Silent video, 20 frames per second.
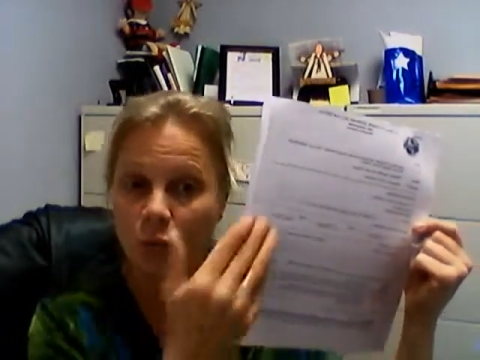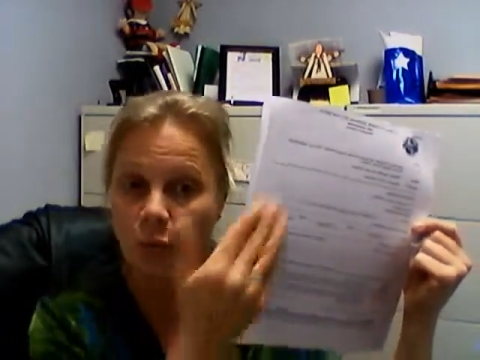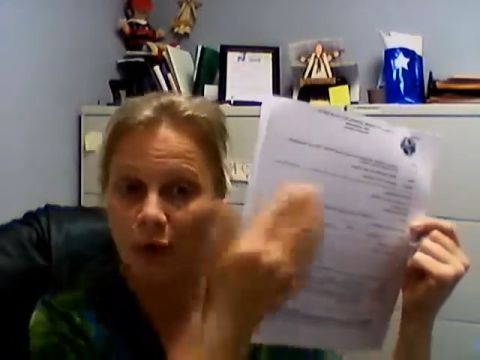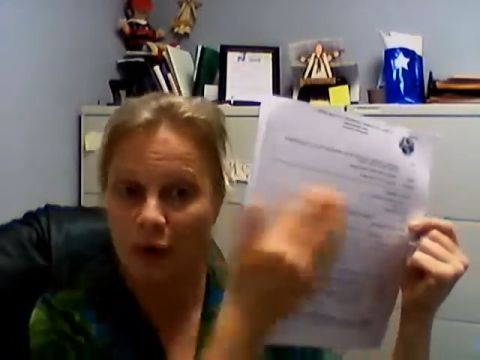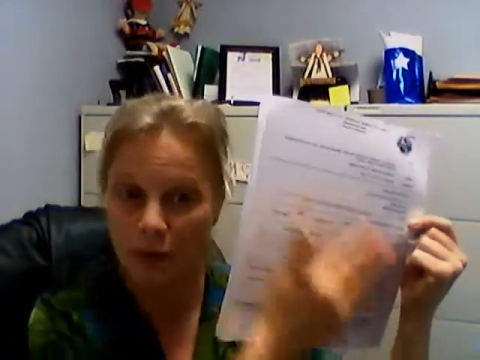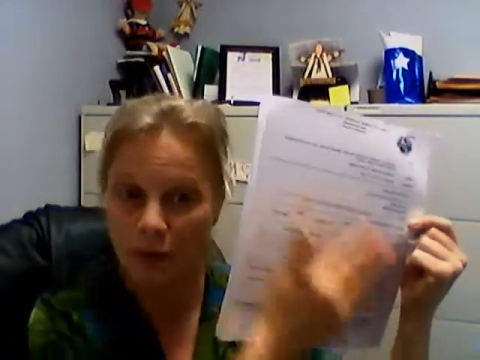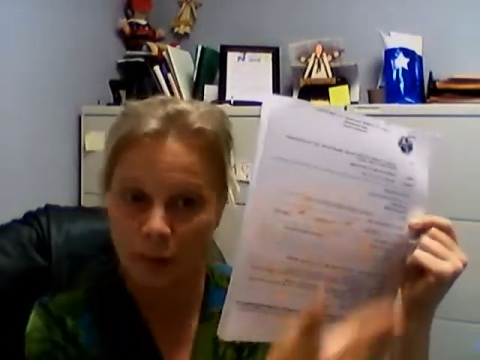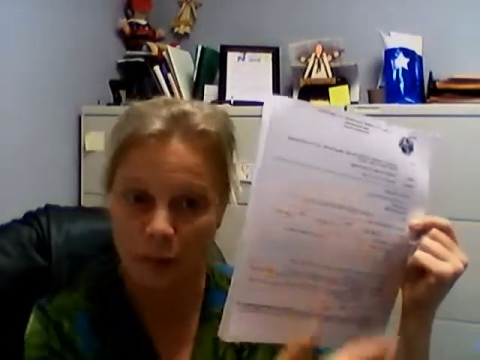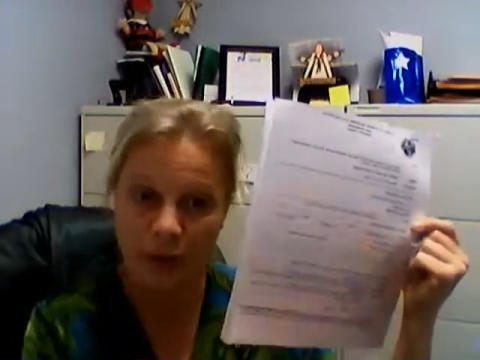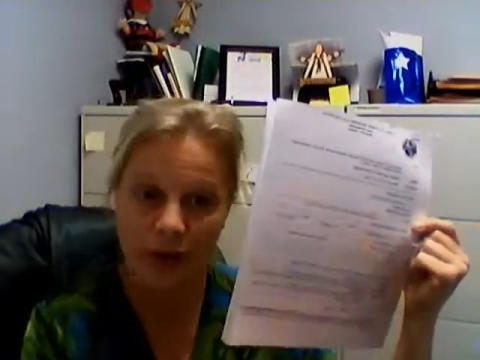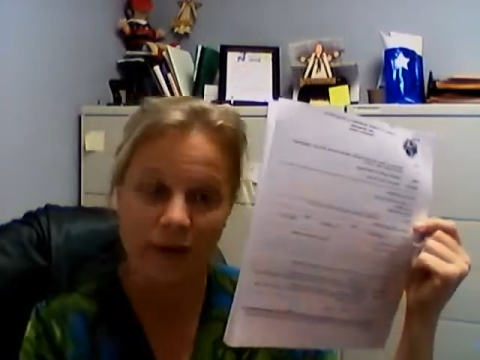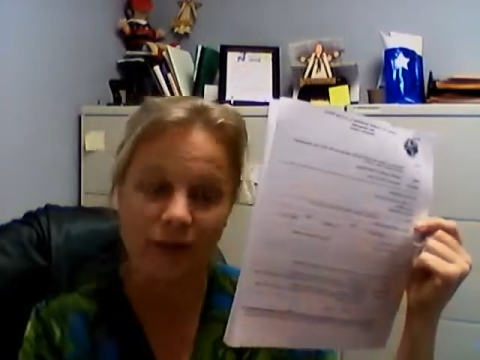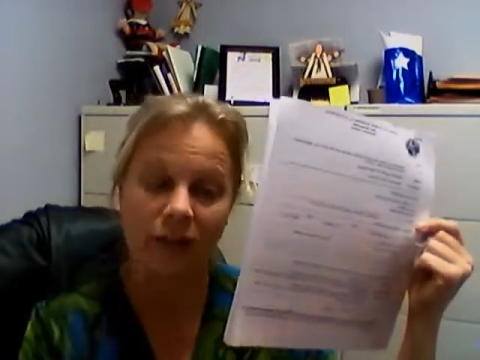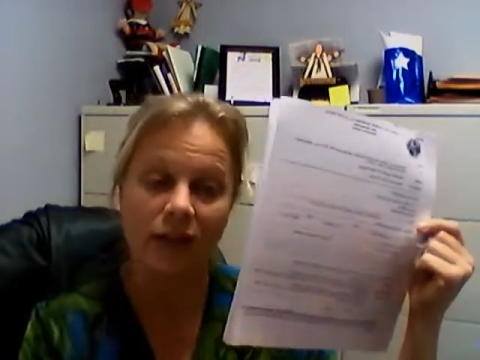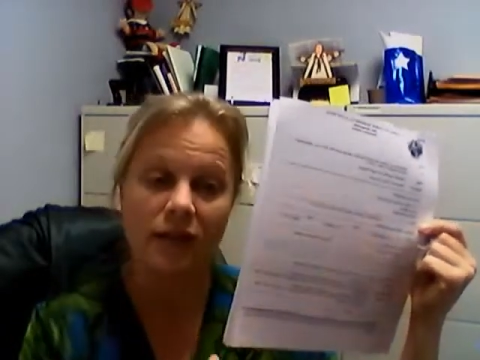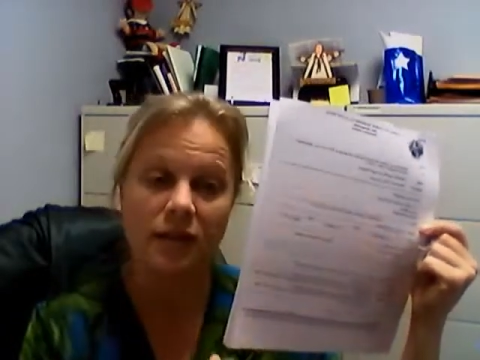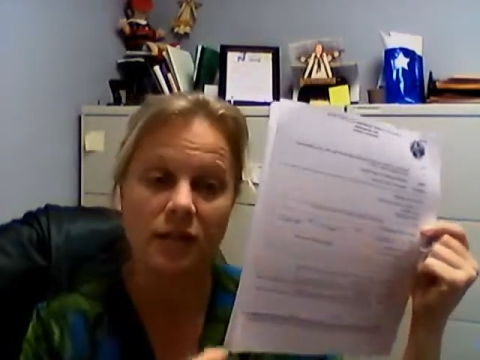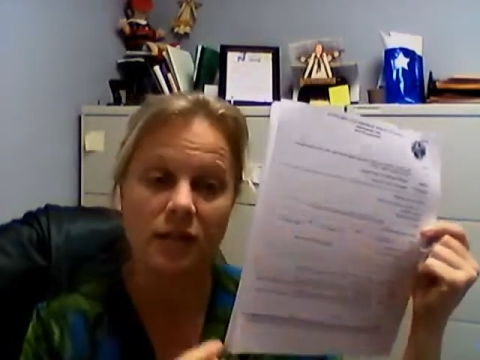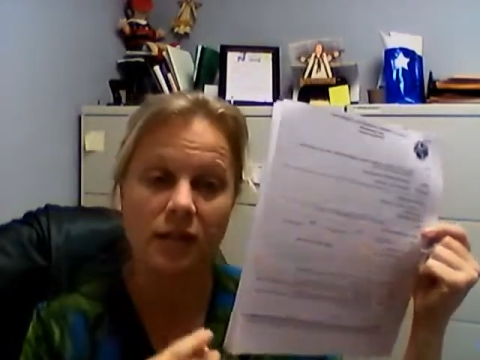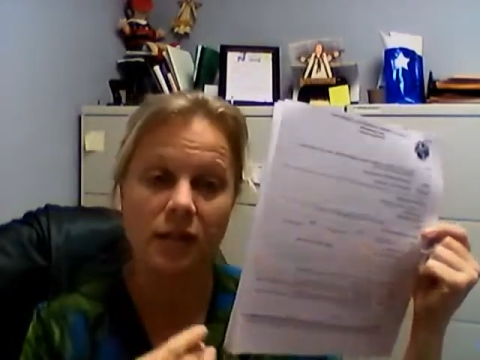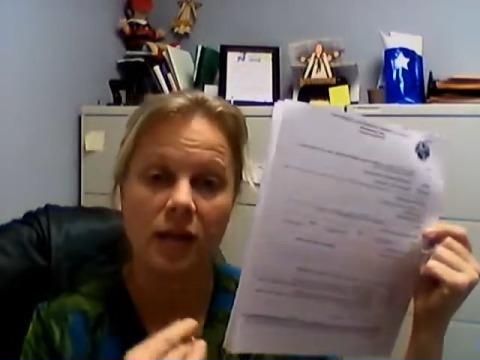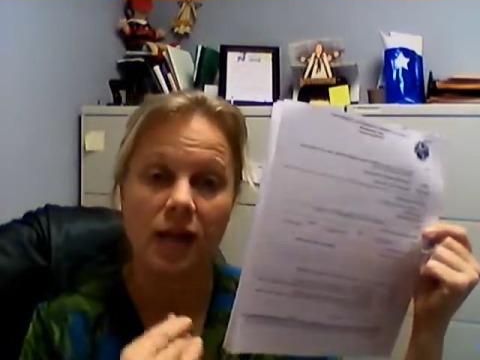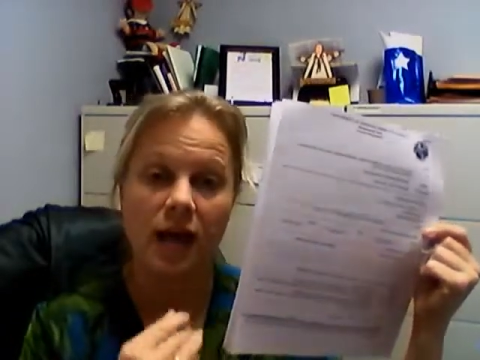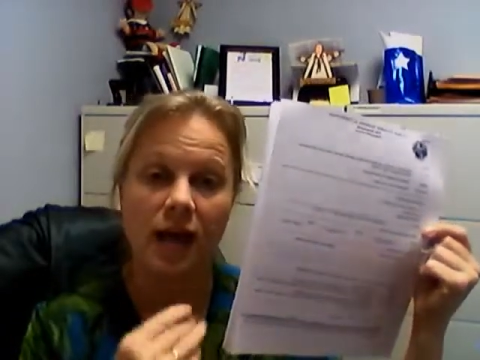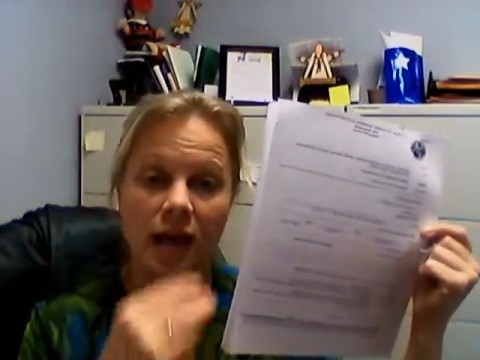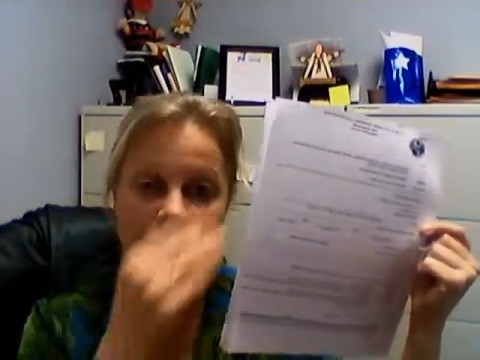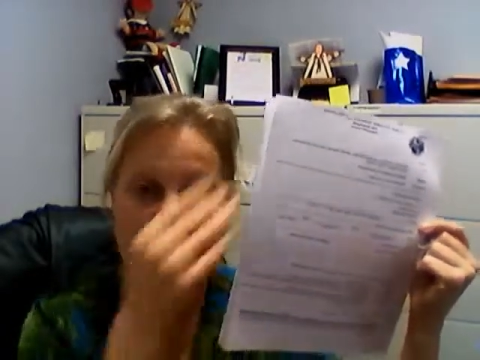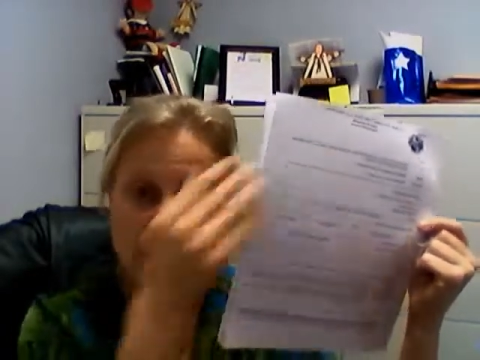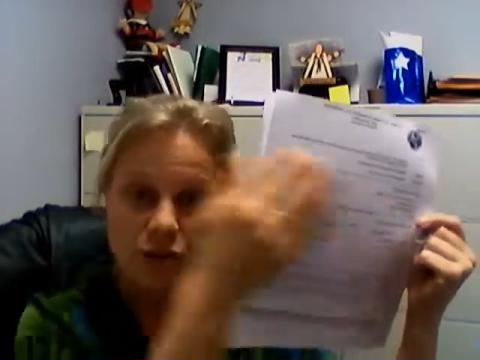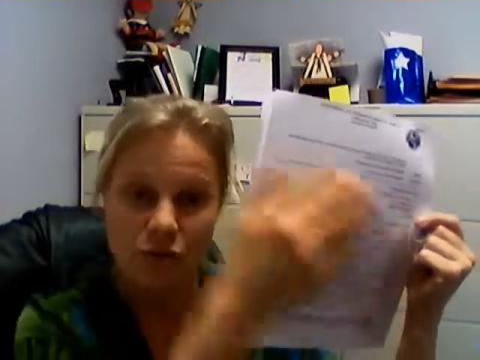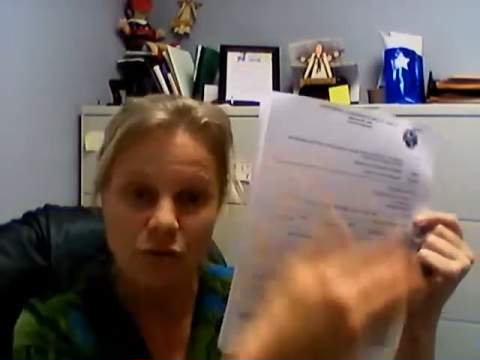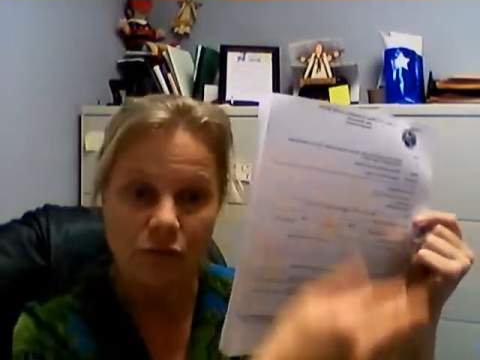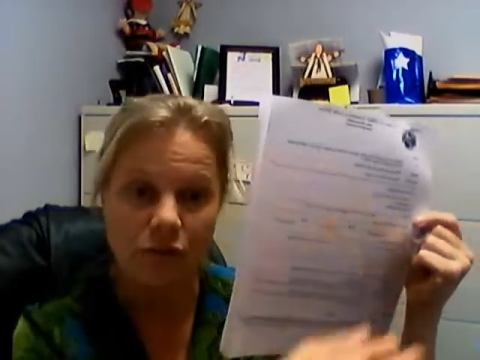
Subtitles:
where to bring this and how to get